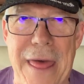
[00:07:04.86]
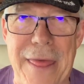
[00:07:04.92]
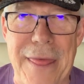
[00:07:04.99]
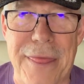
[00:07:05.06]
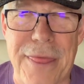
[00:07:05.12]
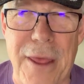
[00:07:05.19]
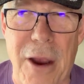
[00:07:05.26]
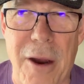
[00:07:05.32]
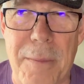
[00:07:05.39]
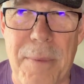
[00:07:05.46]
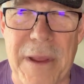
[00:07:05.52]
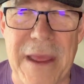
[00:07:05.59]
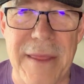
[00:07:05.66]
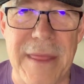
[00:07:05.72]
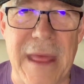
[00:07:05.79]

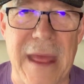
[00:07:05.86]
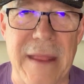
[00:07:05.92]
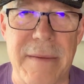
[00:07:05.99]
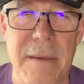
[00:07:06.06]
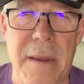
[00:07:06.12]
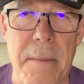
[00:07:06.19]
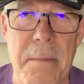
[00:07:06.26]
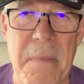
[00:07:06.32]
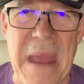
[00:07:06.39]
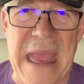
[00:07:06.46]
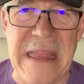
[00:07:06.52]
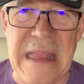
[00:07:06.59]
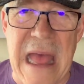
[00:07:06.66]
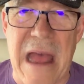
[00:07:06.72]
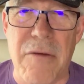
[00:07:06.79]
Therapy that
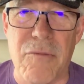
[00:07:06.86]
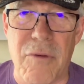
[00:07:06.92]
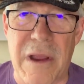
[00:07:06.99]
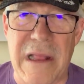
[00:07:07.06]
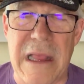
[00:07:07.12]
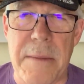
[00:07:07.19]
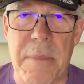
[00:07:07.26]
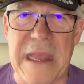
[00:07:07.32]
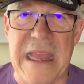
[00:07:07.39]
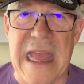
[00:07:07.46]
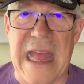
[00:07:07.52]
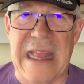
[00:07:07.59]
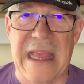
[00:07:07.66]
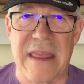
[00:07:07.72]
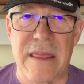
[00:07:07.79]
may not really be
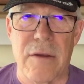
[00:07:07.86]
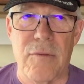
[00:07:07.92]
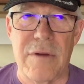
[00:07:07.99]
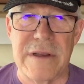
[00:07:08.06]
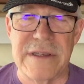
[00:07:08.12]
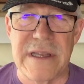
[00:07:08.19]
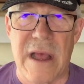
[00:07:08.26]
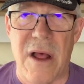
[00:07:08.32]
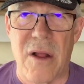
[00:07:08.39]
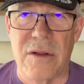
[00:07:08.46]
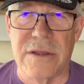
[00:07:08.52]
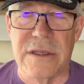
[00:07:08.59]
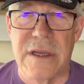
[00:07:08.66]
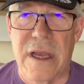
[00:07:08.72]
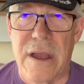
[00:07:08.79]
getting the
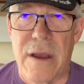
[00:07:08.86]
result